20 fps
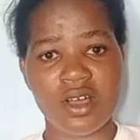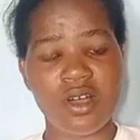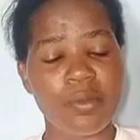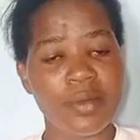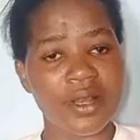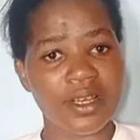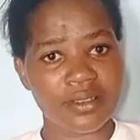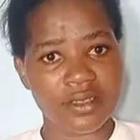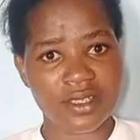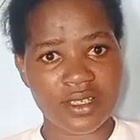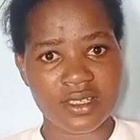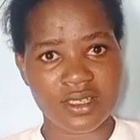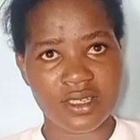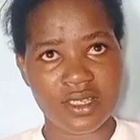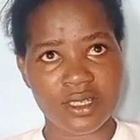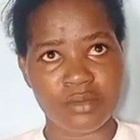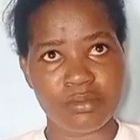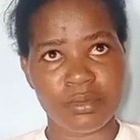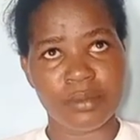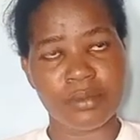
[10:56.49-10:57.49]
many things
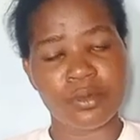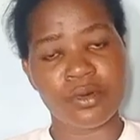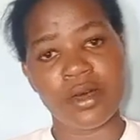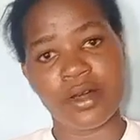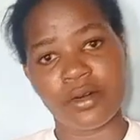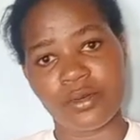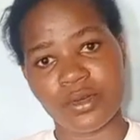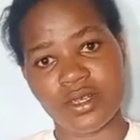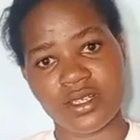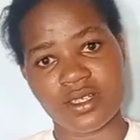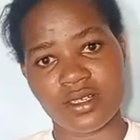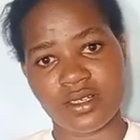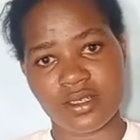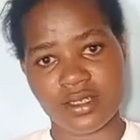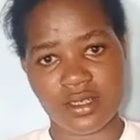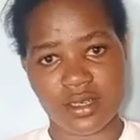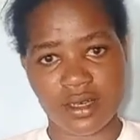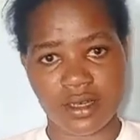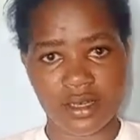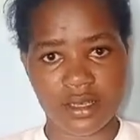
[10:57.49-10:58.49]
these people are
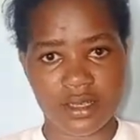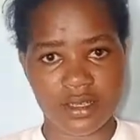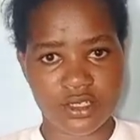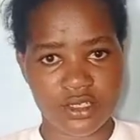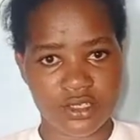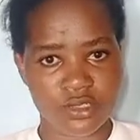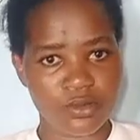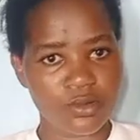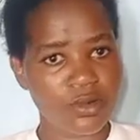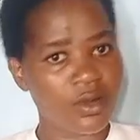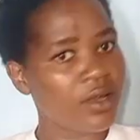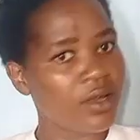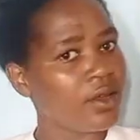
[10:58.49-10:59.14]
witnessing against you?